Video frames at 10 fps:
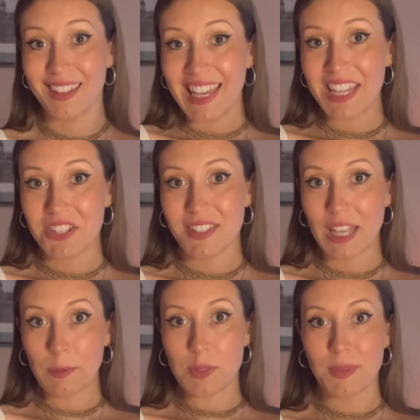It just
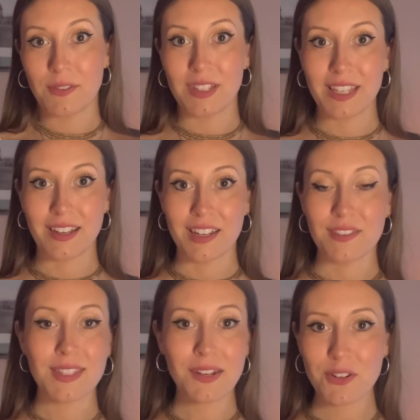helps me really kind of
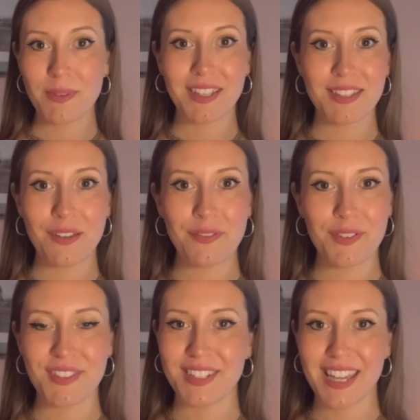center myself for
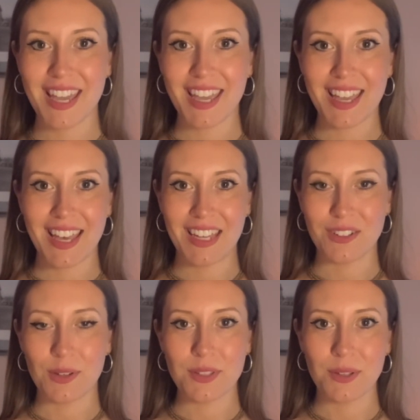the day and
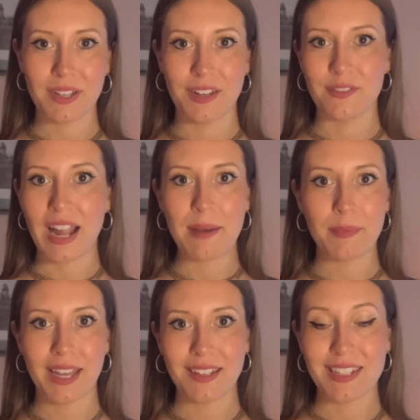also kind of wrap
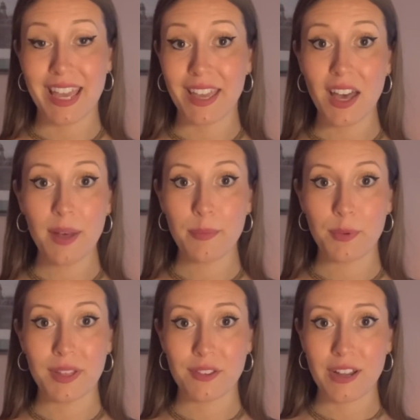my day up
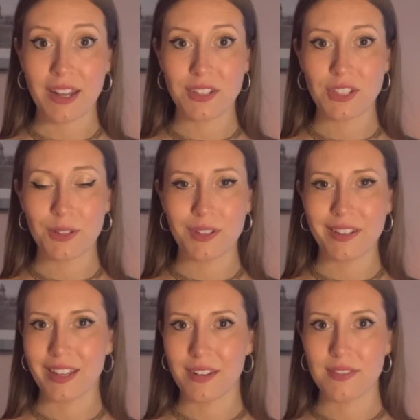with gratitude and
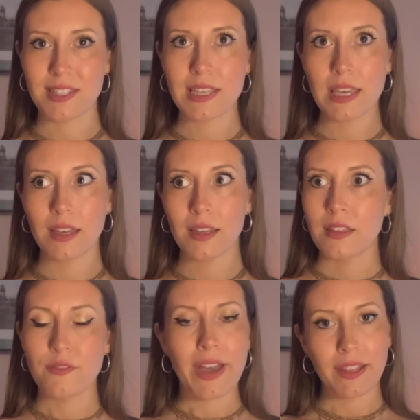kind of seeing
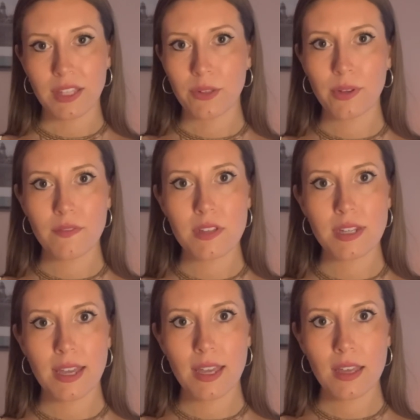the value of the
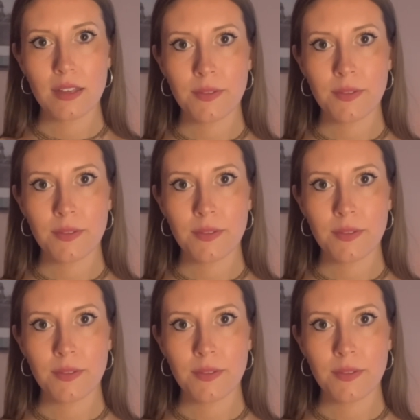day.